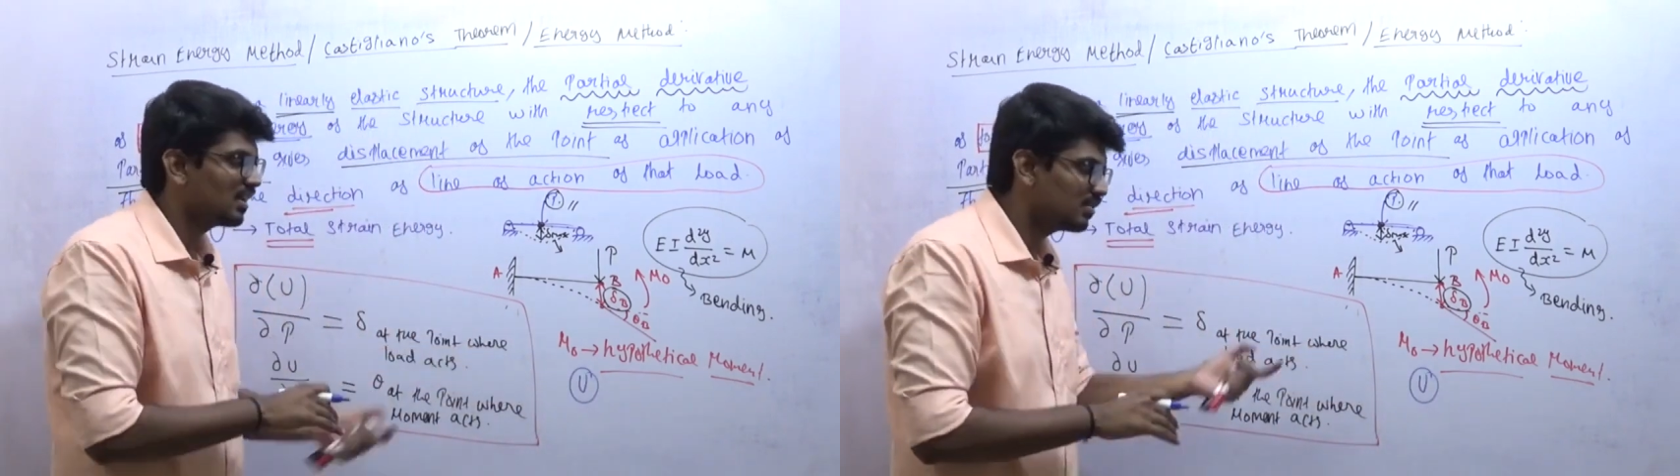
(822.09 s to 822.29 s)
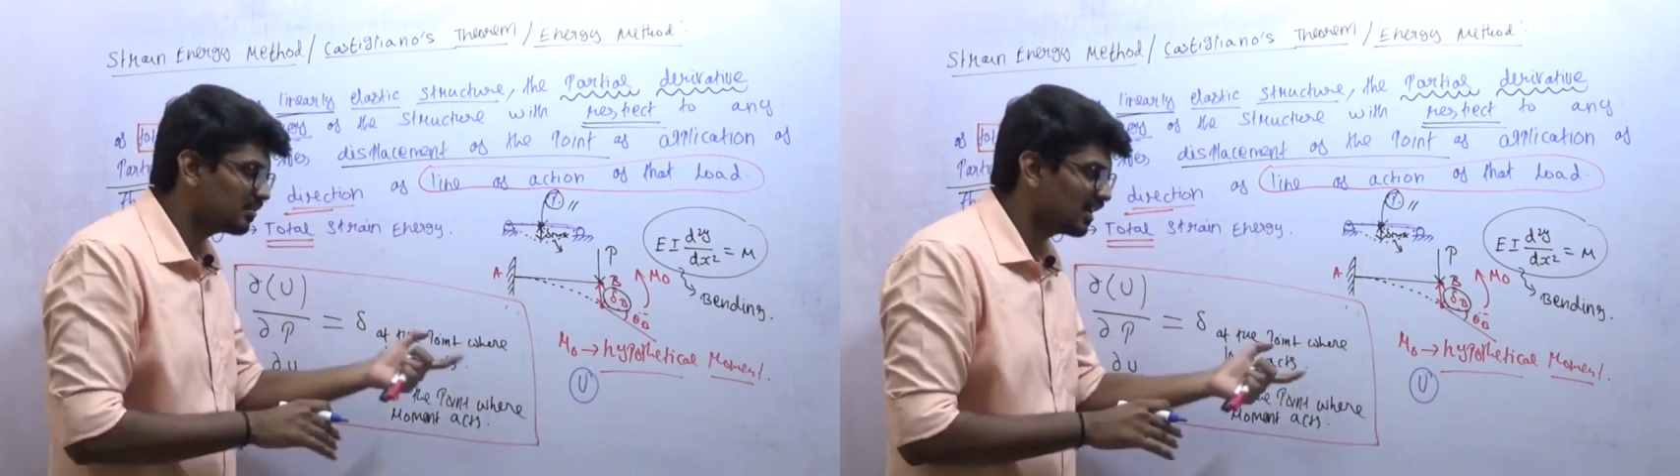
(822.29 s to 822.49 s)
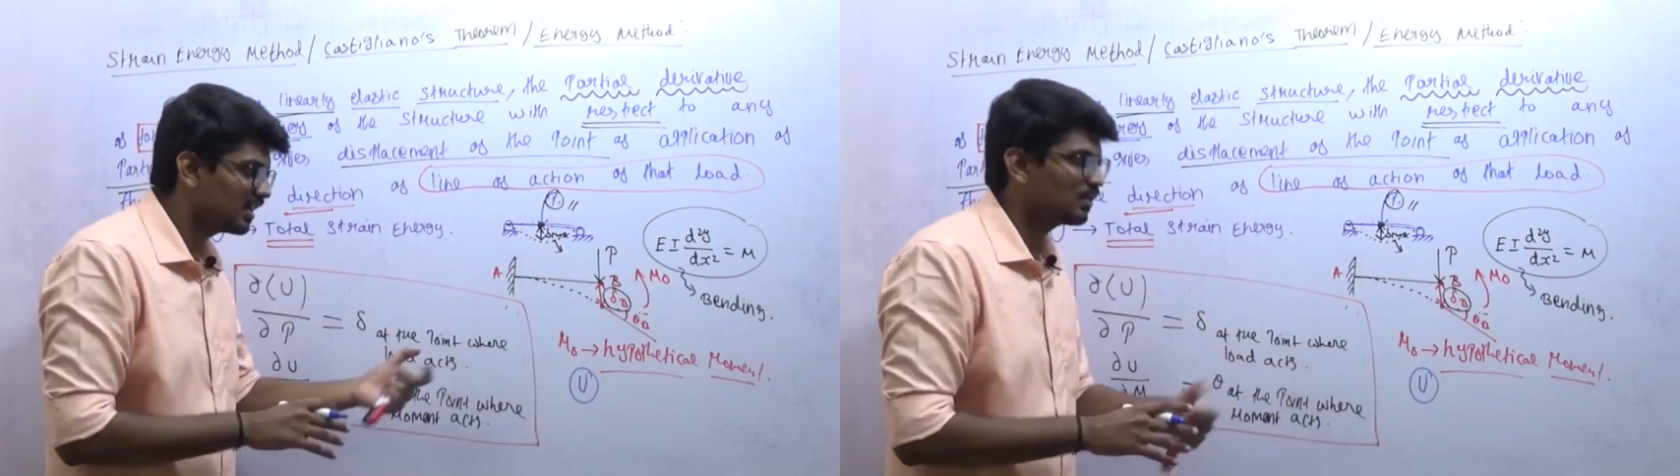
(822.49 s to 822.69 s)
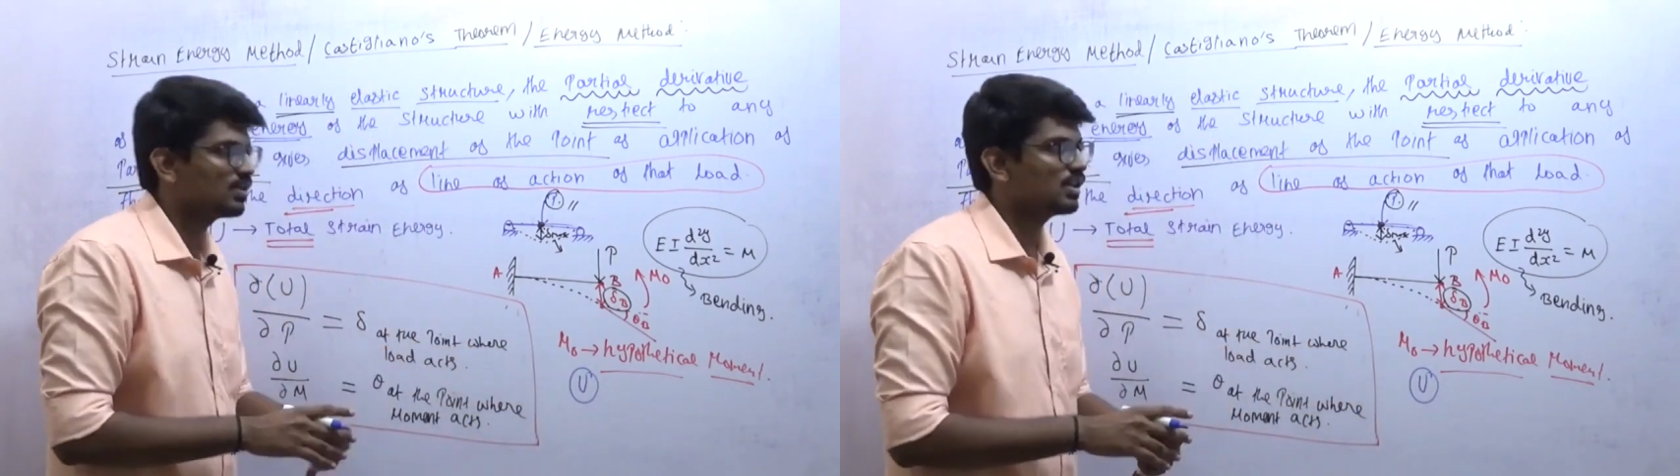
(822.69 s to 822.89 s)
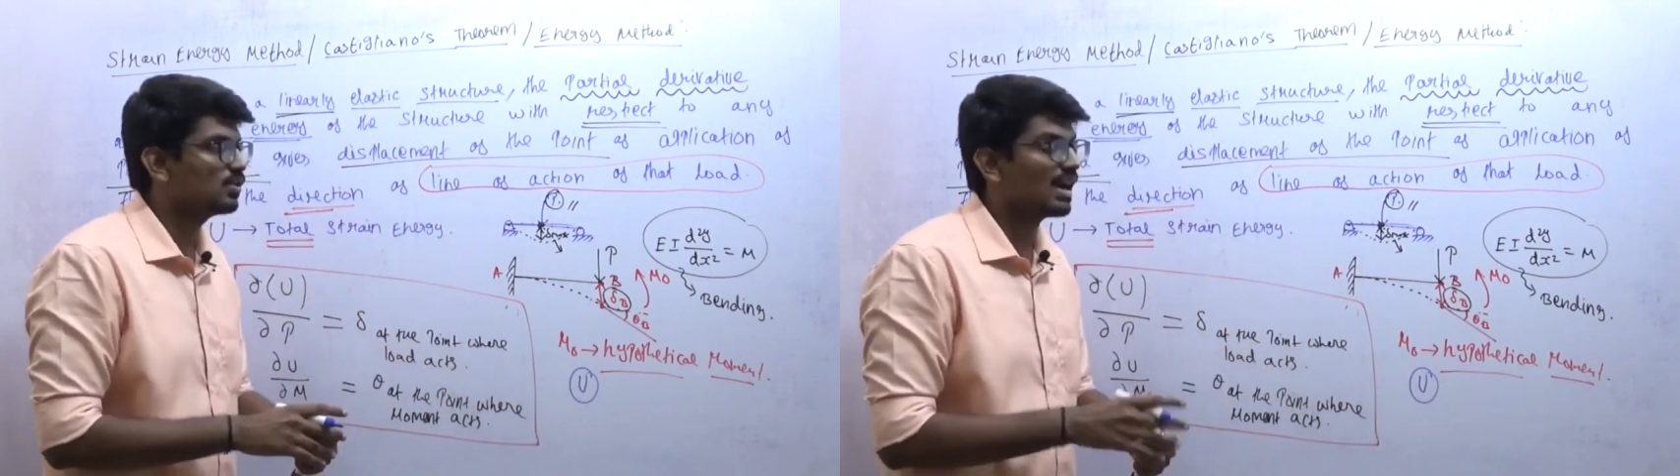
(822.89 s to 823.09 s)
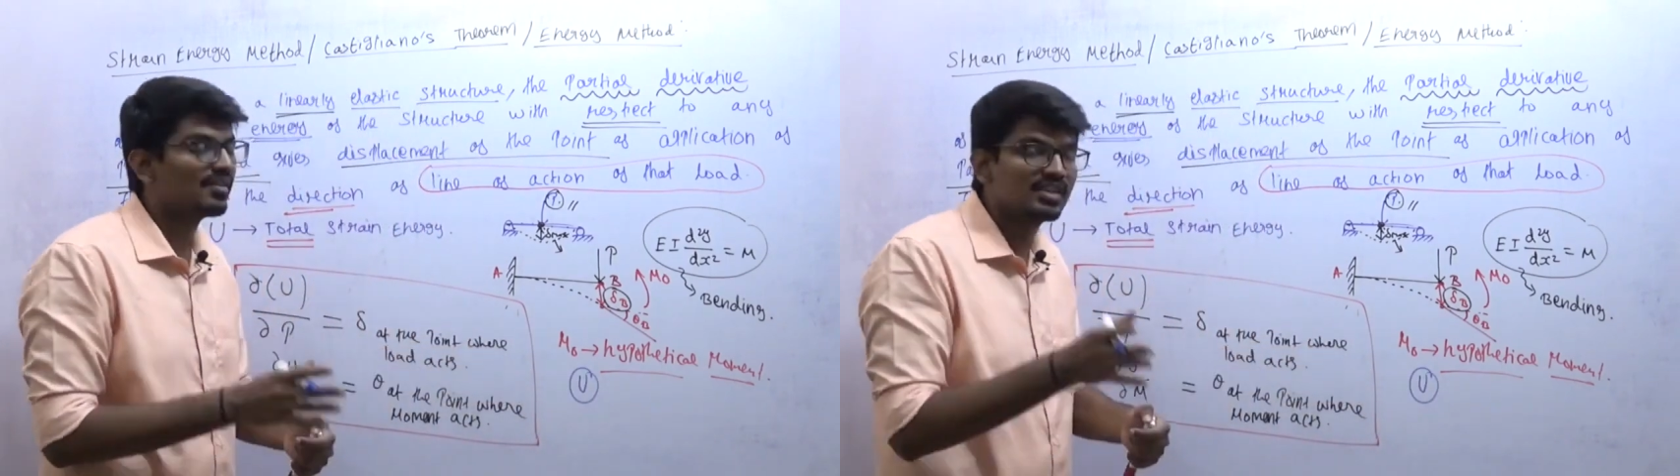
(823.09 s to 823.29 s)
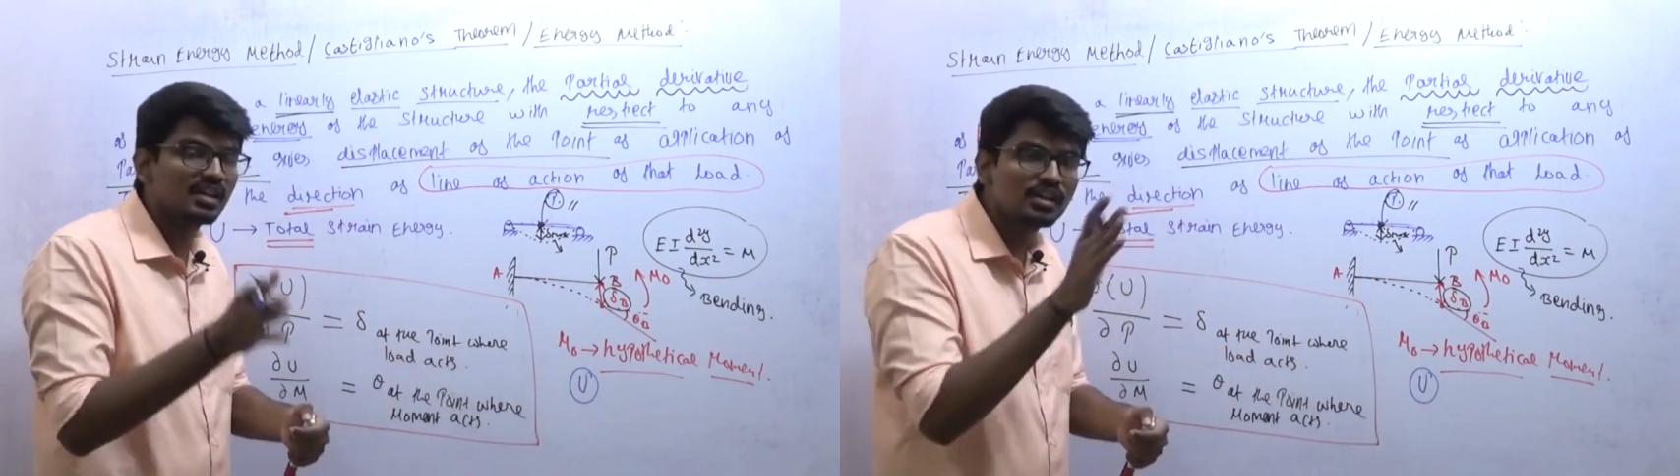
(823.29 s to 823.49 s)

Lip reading: I will be finding out u after